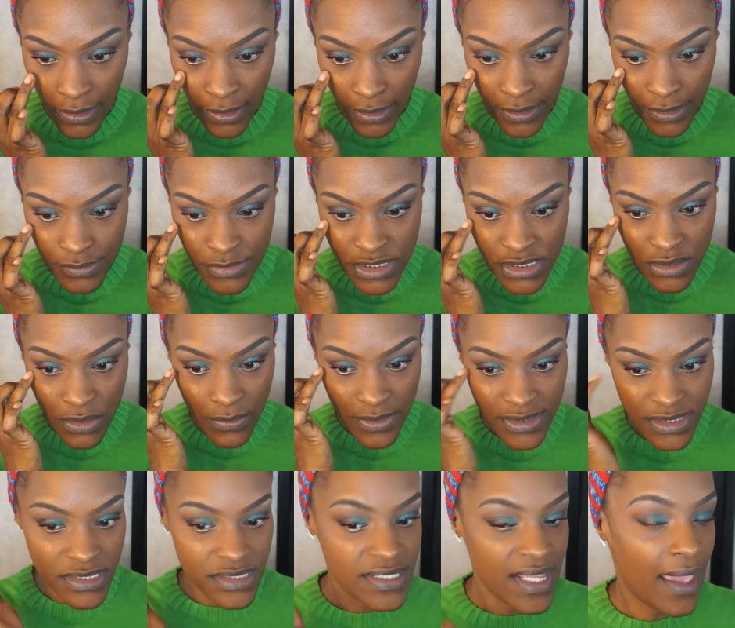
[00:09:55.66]
And I'm just going
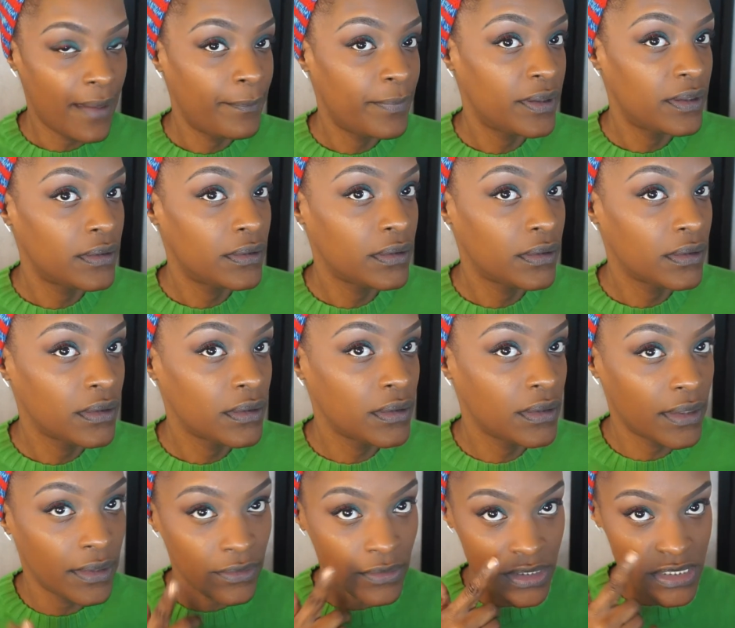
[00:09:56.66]
to tap it.
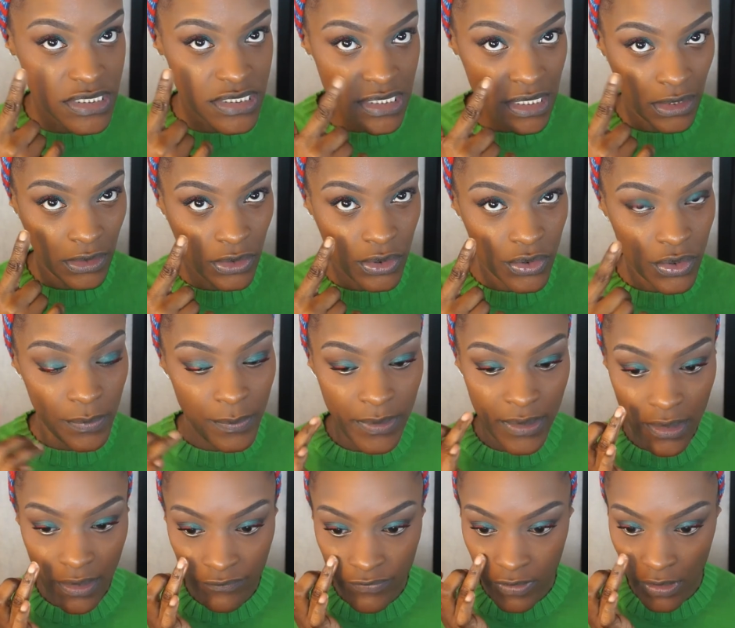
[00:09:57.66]
Now you can see a little bit
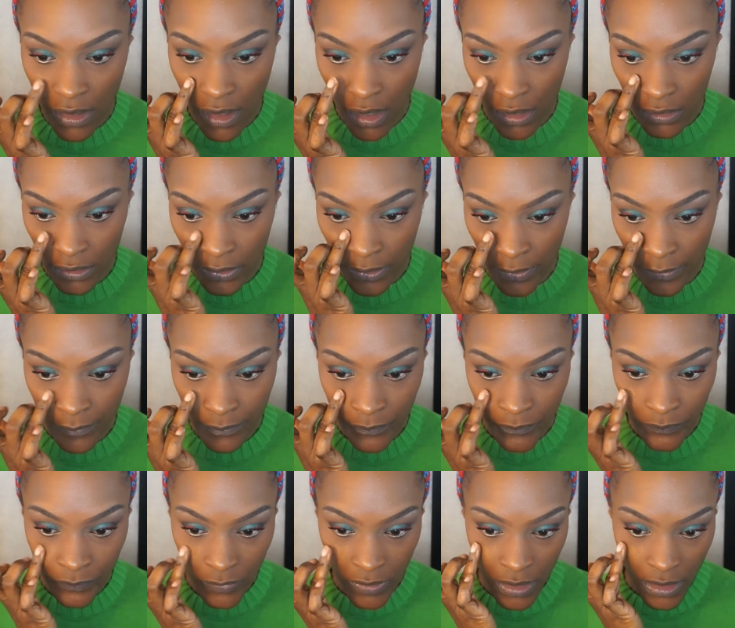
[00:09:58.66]
of the color
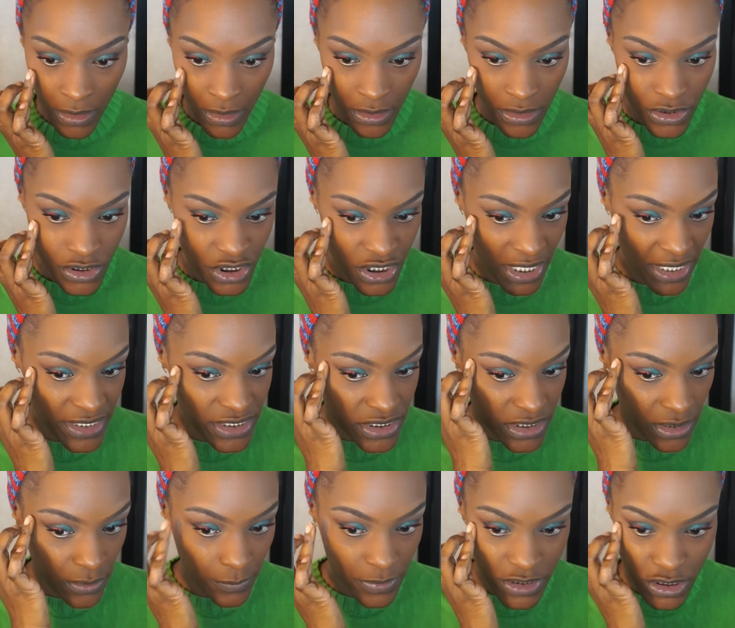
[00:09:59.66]
change in
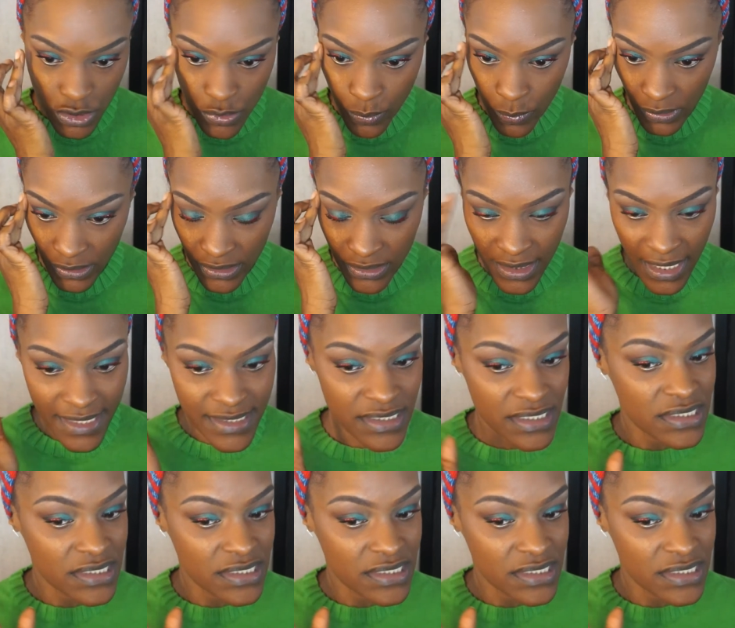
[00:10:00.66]
it, which is really nice.